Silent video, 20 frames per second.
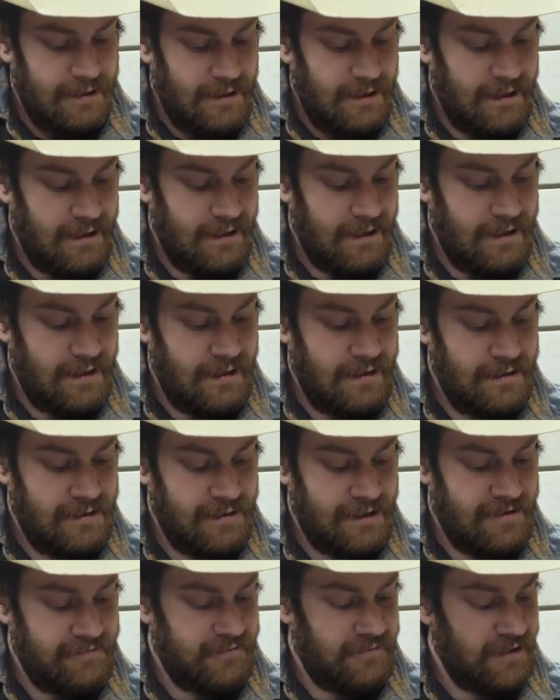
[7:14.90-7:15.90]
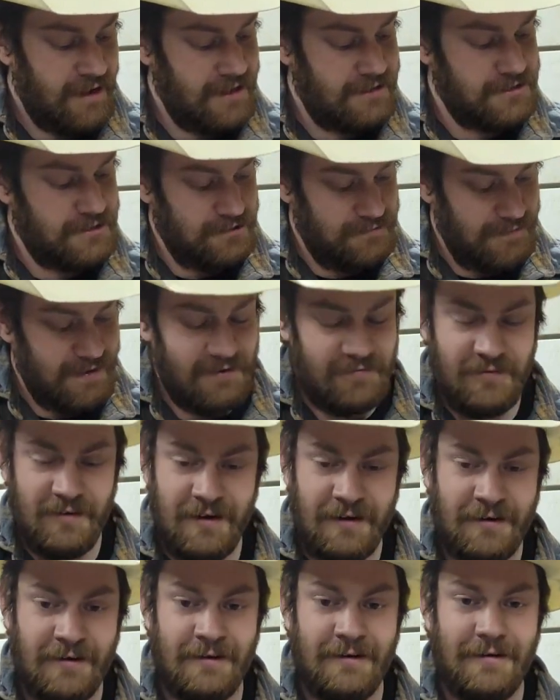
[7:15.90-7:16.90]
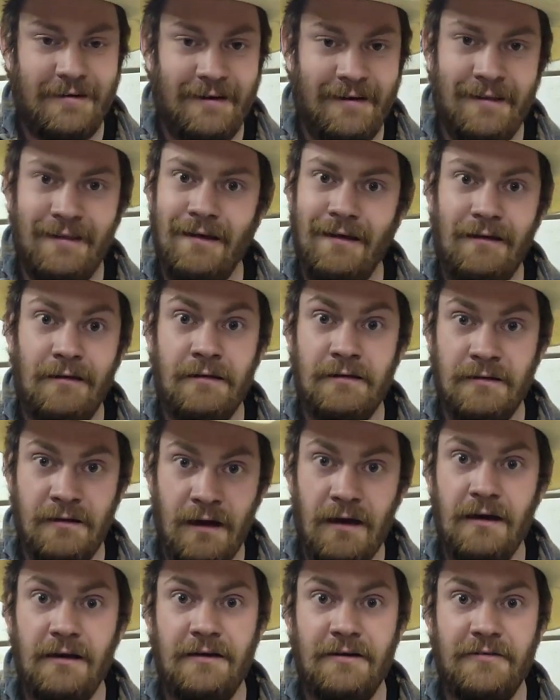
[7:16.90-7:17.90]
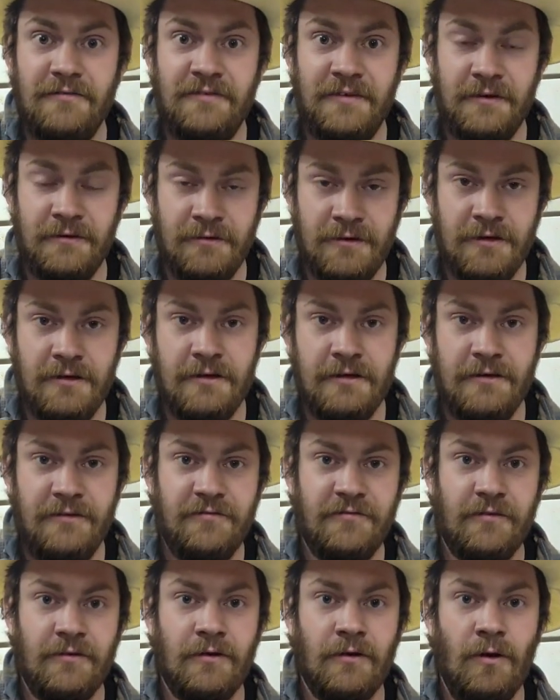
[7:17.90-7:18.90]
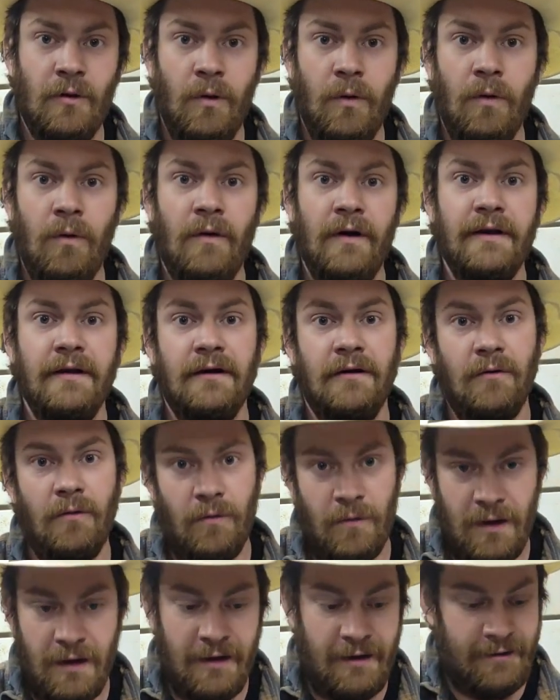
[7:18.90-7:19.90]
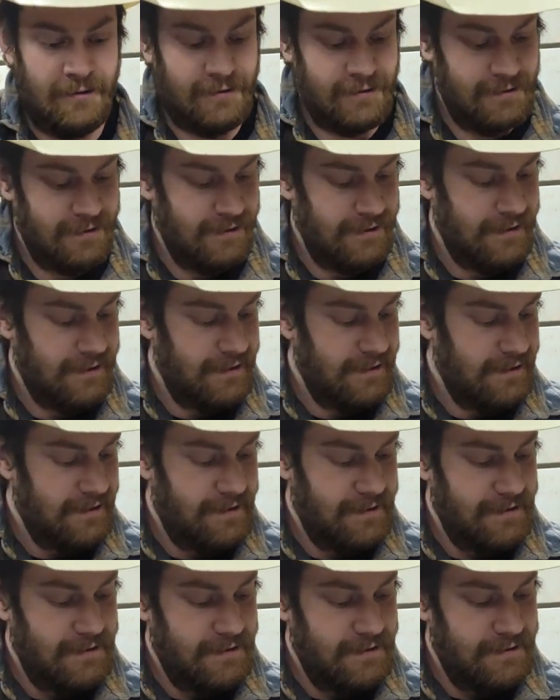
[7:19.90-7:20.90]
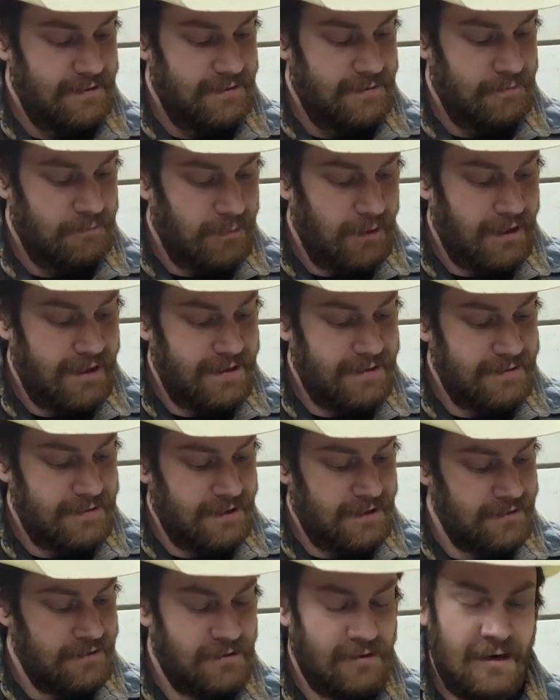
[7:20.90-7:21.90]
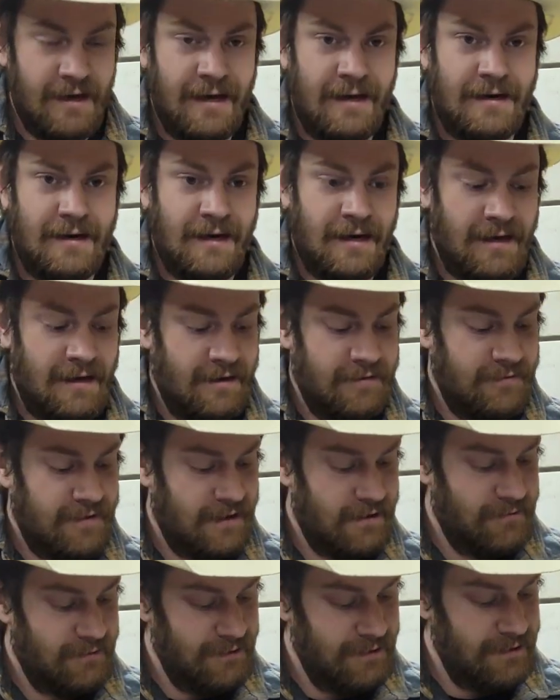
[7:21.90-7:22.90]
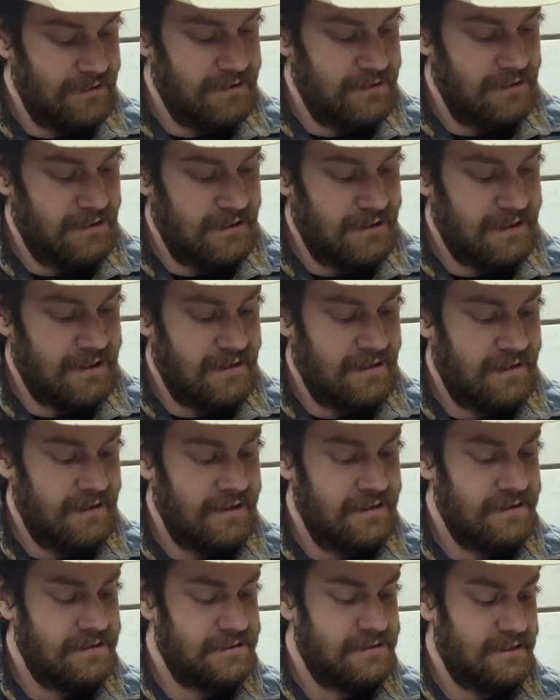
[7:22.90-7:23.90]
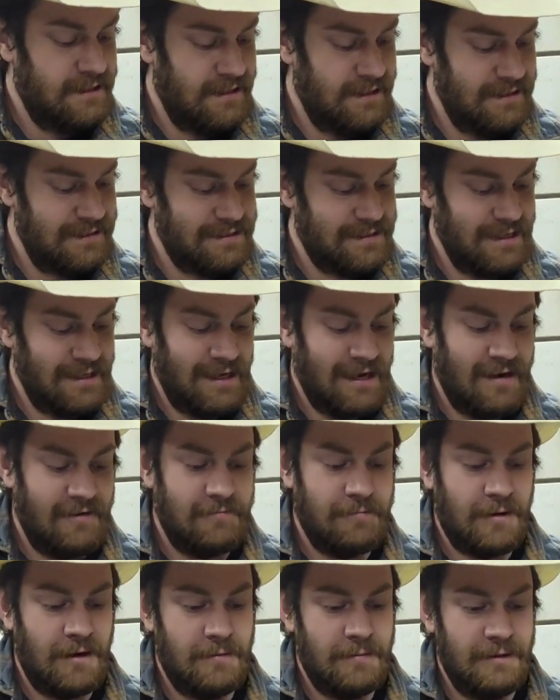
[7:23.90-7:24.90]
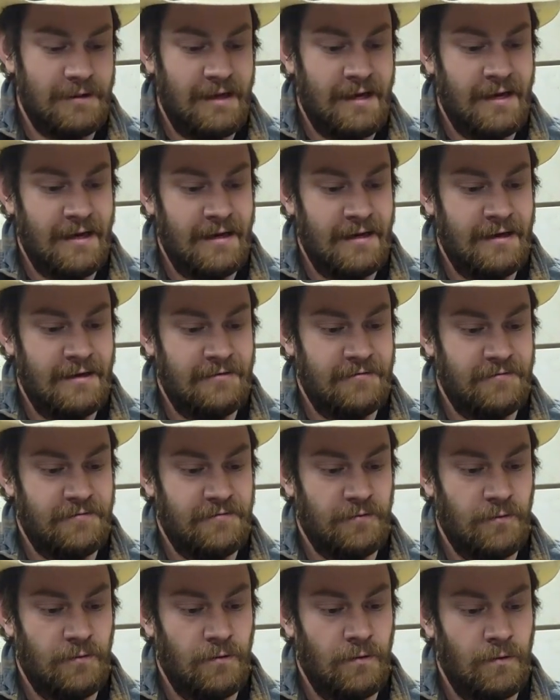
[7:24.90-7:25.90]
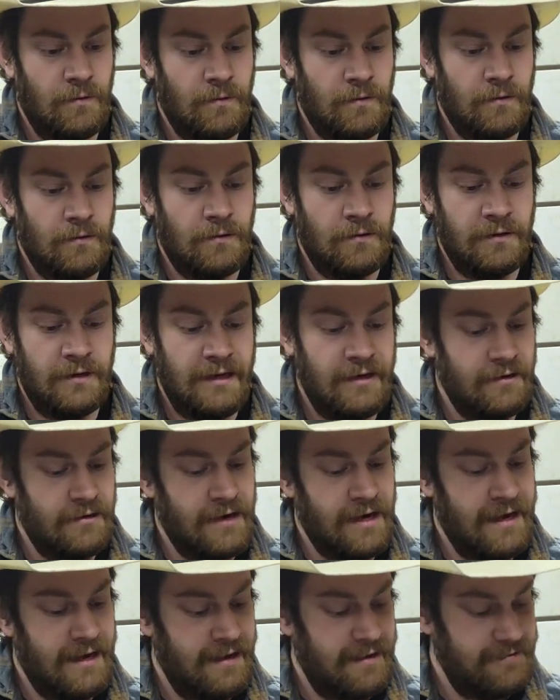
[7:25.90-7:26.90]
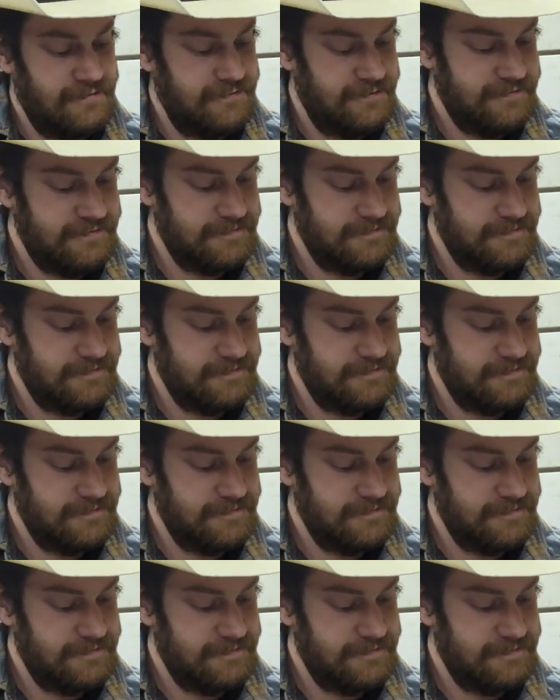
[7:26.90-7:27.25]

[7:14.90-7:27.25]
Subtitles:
and that fractured my finger, and that did not feel good for quite a while. But other than that, I've had really good luck out of these. This thing, I've probably had it for a year and a half,